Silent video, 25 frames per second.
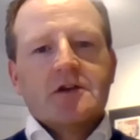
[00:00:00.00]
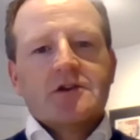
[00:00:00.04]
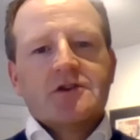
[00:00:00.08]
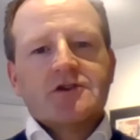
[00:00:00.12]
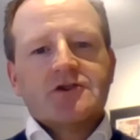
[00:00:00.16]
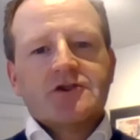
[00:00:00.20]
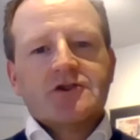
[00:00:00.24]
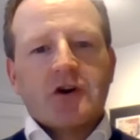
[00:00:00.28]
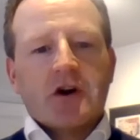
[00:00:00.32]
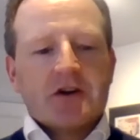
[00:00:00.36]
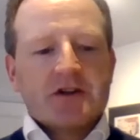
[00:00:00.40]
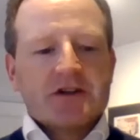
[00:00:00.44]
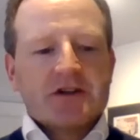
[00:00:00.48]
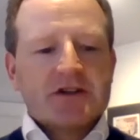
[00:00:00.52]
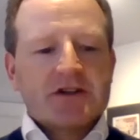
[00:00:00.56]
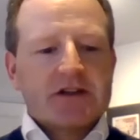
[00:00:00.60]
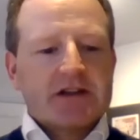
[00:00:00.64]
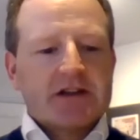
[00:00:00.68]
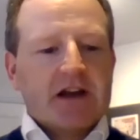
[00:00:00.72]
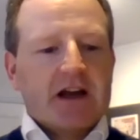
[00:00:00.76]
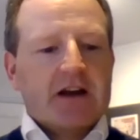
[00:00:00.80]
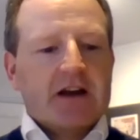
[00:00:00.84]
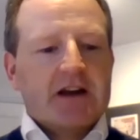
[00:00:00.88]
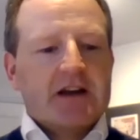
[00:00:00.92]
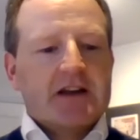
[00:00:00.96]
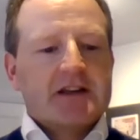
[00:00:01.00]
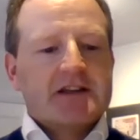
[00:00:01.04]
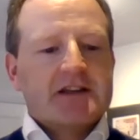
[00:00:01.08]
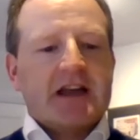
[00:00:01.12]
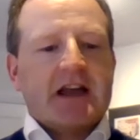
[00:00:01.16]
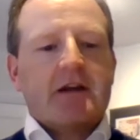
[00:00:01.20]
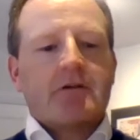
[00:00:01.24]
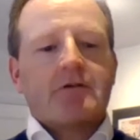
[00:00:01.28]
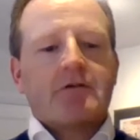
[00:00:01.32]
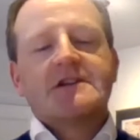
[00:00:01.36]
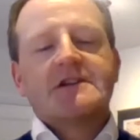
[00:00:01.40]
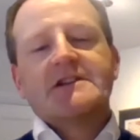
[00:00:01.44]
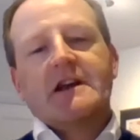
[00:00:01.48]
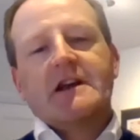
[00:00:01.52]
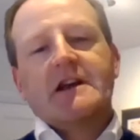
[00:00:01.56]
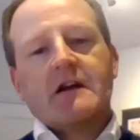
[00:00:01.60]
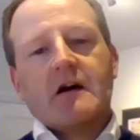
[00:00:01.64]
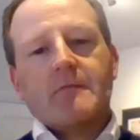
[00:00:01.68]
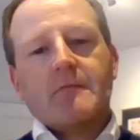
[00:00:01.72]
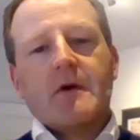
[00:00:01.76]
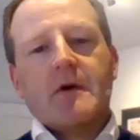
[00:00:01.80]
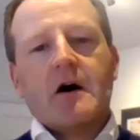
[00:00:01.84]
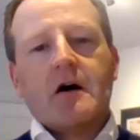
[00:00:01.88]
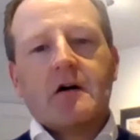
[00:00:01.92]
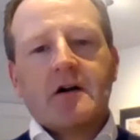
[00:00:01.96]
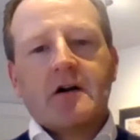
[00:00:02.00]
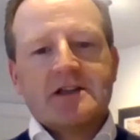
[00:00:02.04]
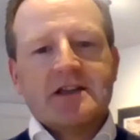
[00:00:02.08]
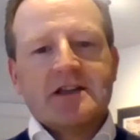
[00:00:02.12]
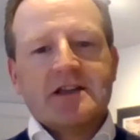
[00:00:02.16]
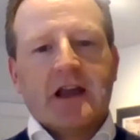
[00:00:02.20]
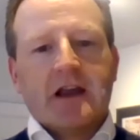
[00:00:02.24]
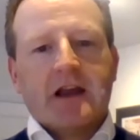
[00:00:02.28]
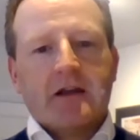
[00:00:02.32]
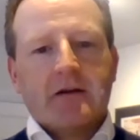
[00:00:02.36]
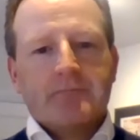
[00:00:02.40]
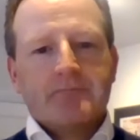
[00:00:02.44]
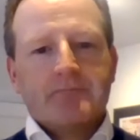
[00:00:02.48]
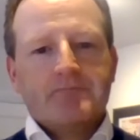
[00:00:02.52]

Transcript: trust and integrity in our marketing.